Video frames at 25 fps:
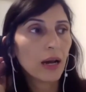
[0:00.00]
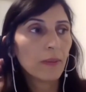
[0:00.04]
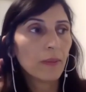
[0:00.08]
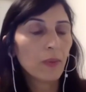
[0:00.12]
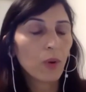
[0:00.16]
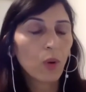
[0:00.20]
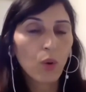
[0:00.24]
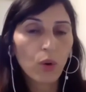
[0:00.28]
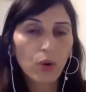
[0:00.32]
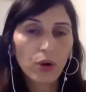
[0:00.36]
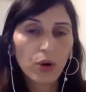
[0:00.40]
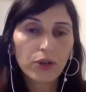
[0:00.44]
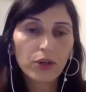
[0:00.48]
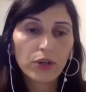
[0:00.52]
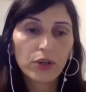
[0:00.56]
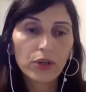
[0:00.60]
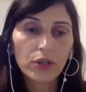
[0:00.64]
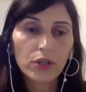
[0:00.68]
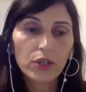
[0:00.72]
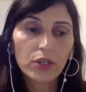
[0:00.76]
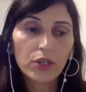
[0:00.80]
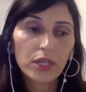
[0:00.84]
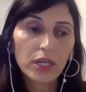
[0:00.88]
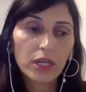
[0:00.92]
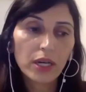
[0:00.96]

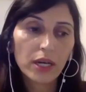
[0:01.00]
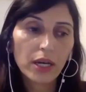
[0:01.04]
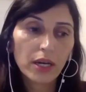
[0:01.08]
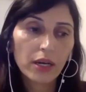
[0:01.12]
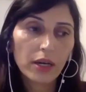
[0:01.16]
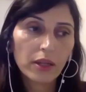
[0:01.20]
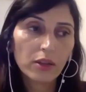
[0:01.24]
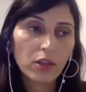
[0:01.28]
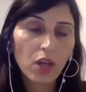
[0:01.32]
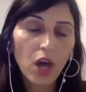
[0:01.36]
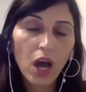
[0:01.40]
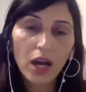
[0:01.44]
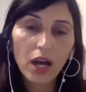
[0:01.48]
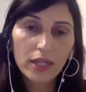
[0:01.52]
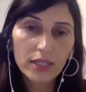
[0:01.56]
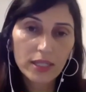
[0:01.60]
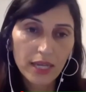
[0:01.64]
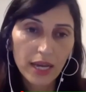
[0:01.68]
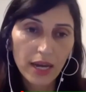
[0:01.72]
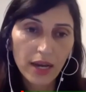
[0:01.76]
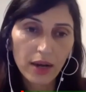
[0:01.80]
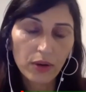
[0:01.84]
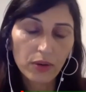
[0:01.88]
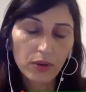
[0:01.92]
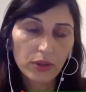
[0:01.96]
ordered a
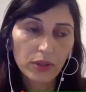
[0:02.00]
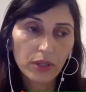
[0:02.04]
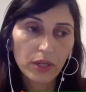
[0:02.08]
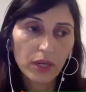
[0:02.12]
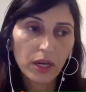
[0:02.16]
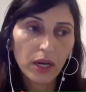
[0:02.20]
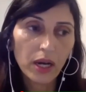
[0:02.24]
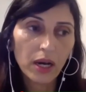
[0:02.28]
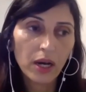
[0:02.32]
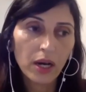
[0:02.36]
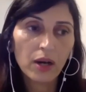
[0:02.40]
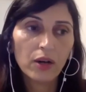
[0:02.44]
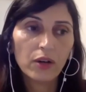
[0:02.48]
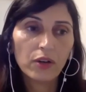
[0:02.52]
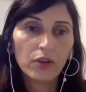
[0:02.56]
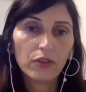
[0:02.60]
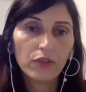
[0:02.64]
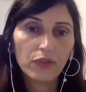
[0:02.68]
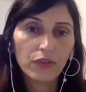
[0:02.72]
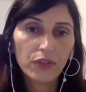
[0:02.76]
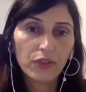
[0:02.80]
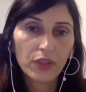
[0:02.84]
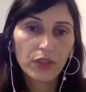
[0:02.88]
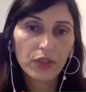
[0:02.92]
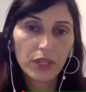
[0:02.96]
lockdown of
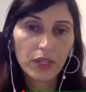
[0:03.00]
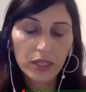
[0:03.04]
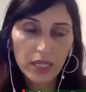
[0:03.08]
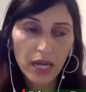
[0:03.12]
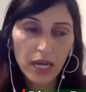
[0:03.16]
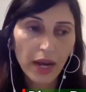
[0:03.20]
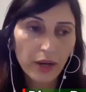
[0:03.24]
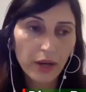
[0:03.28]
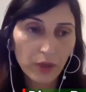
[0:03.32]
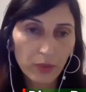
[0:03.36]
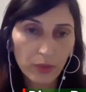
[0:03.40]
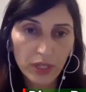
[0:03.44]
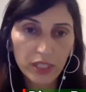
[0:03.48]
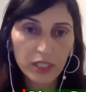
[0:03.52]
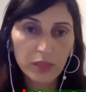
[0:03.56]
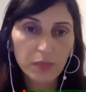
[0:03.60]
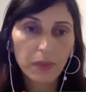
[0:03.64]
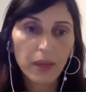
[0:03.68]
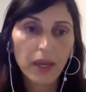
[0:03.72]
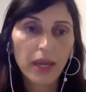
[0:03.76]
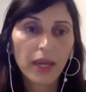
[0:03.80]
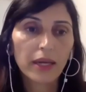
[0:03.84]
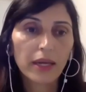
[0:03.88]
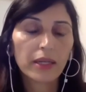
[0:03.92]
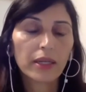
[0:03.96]
the entire West
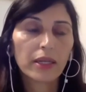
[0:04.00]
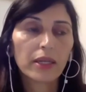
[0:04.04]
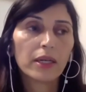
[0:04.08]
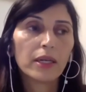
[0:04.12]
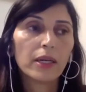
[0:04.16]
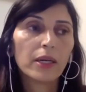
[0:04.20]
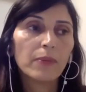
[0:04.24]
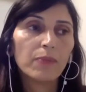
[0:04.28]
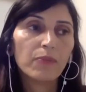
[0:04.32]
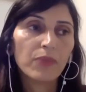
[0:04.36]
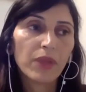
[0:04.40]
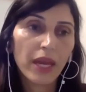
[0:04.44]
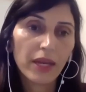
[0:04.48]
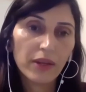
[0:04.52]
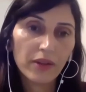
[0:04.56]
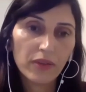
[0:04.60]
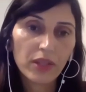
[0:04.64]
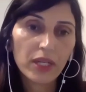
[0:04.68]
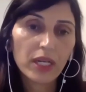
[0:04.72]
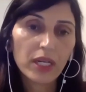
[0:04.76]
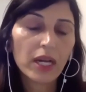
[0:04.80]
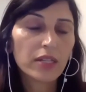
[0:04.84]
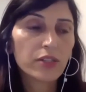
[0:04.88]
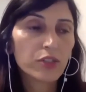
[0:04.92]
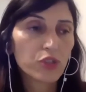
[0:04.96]
Bank, and in the
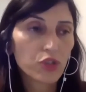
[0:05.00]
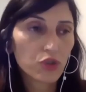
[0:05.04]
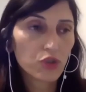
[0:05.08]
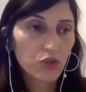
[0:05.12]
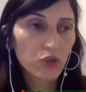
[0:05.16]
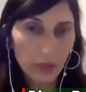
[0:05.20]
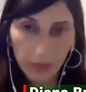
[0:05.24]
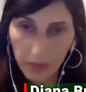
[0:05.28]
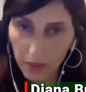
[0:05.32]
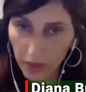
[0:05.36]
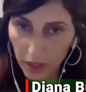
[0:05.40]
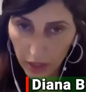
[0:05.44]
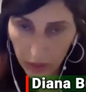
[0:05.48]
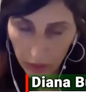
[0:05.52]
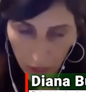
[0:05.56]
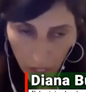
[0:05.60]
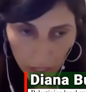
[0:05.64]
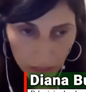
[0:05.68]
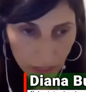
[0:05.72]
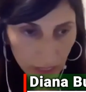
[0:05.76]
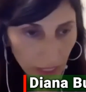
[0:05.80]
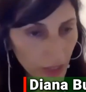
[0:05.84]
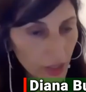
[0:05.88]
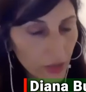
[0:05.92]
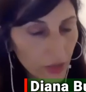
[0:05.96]
Gaza Strip, a
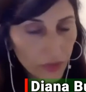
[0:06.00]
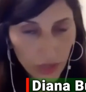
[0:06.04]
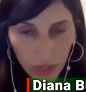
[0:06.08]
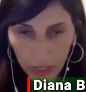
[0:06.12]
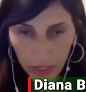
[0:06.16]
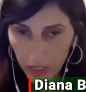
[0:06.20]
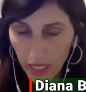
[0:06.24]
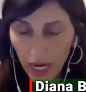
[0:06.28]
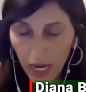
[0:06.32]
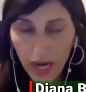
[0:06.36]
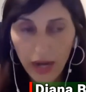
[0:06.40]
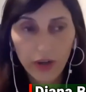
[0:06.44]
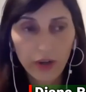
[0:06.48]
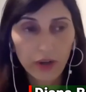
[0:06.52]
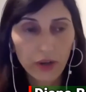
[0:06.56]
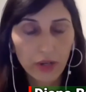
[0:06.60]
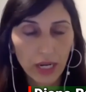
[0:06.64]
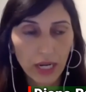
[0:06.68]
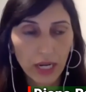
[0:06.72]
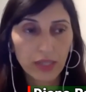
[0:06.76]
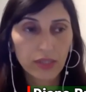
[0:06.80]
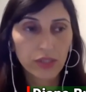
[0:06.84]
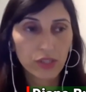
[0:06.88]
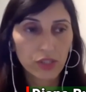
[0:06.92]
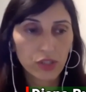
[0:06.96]
lockdown of the entire
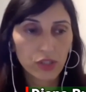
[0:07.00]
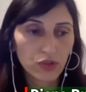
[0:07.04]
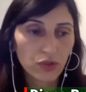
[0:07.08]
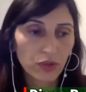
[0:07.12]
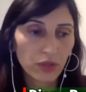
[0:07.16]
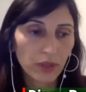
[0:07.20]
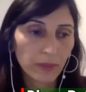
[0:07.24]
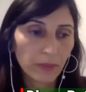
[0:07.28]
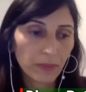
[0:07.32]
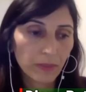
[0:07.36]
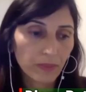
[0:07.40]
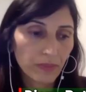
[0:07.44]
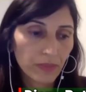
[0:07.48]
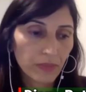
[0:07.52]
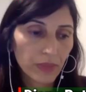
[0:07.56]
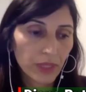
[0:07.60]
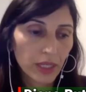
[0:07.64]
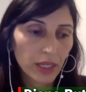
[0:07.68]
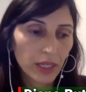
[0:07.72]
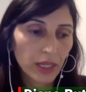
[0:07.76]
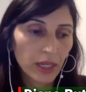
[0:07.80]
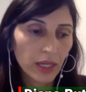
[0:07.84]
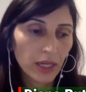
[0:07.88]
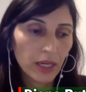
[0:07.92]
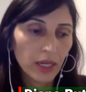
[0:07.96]
Gaza Strip.
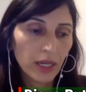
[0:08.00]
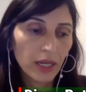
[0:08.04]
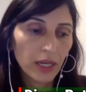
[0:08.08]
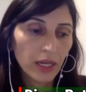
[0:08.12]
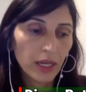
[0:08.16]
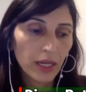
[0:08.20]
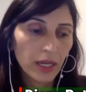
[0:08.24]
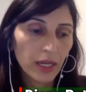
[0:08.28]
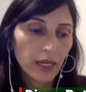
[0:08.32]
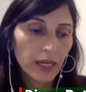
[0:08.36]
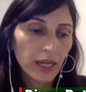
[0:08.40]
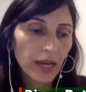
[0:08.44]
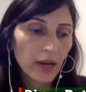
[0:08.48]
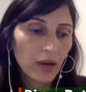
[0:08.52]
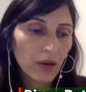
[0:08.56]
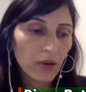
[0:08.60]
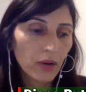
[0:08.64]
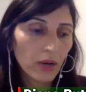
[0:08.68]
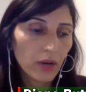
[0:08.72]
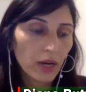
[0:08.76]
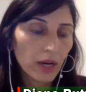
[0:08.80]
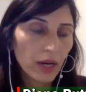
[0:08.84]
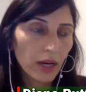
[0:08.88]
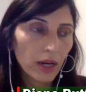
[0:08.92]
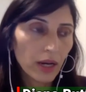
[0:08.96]
Now,
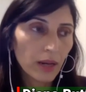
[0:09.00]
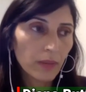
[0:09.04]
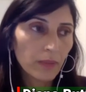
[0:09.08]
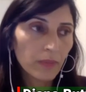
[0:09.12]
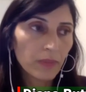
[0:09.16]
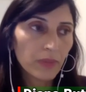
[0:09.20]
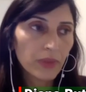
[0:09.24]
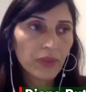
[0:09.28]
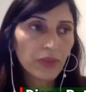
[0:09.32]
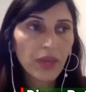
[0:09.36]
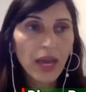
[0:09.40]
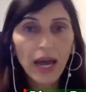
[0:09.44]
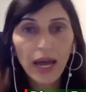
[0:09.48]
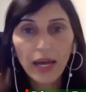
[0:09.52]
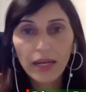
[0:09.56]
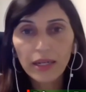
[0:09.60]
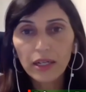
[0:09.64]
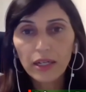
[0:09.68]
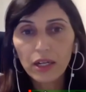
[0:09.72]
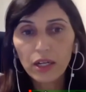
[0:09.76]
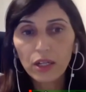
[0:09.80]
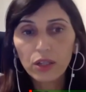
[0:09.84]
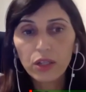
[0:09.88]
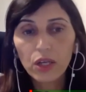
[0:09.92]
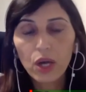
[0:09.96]
that
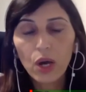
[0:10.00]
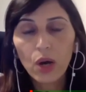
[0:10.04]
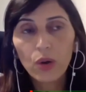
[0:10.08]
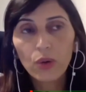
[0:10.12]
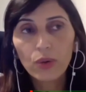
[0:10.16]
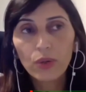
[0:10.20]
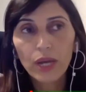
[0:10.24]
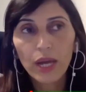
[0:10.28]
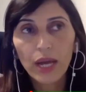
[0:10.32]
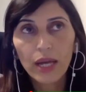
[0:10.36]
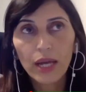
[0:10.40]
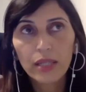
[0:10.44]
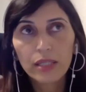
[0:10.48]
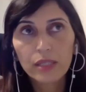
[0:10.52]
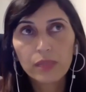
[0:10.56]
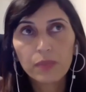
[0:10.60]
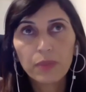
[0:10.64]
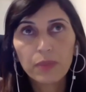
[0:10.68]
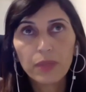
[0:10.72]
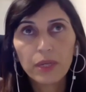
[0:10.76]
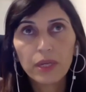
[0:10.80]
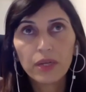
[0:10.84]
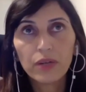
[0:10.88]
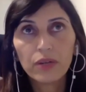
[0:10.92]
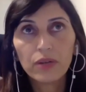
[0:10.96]
alone has
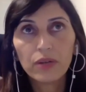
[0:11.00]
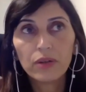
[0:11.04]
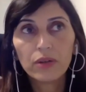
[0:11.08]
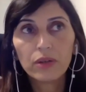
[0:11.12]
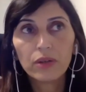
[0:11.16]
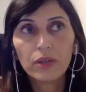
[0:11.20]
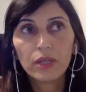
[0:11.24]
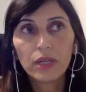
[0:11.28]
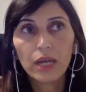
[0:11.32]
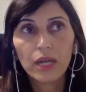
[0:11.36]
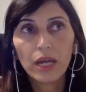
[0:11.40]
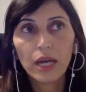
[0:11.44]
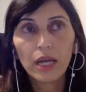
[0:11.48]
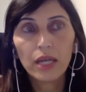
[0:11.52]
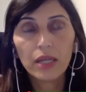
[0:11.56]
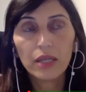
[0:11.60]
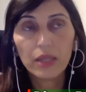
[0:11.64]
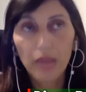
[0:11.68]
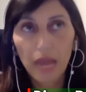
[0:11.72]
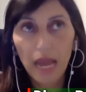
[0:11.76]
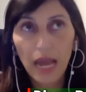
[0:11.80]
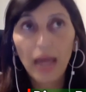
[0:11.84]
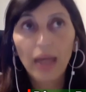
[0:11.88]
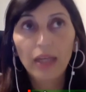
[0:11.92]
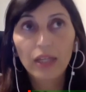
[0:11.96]

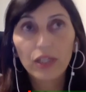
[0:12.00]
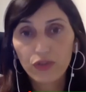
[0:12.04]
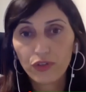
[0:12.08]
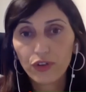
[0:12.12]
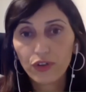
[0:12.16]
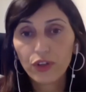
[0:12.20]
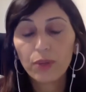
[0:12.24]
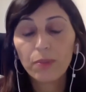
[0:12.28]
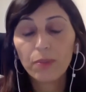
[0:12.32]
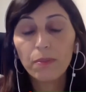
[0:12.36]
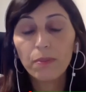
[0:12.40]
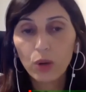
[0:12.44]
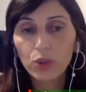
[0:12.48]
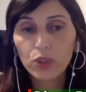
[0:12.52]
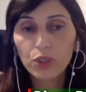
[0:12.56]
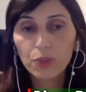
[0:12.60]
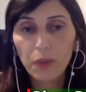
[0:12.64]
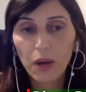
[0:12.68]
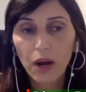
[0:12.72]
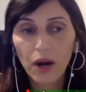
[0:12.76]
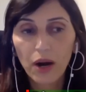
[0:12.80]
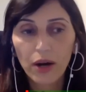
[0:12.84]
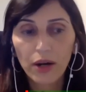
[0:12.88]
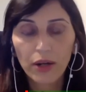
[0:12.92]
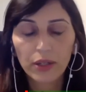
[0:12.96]
for the most
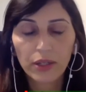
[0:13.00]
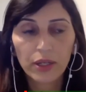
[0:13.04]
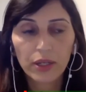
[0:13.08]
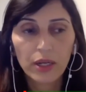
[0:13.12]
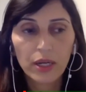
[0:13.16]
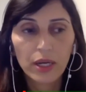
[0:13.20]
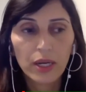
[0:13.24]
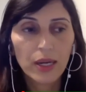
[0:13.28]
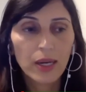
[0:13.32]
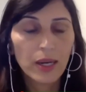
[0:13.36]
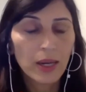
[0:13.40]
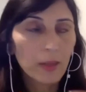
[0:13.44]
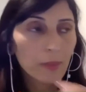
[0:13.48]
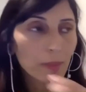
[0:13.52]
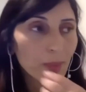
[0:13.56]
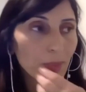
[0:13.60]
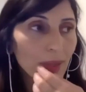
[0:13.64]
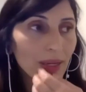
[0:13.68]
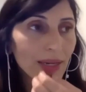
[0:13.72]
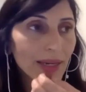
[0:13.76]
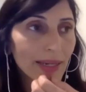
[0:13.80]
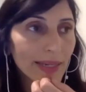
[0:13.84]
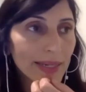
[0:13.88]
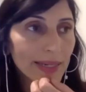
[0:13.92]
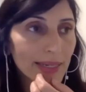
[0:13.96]
part
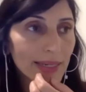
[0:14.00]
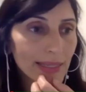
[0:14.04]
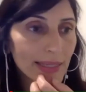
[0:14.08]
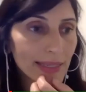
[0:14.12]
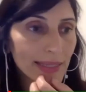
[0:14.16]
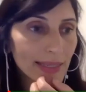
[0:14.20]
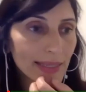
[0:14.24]
been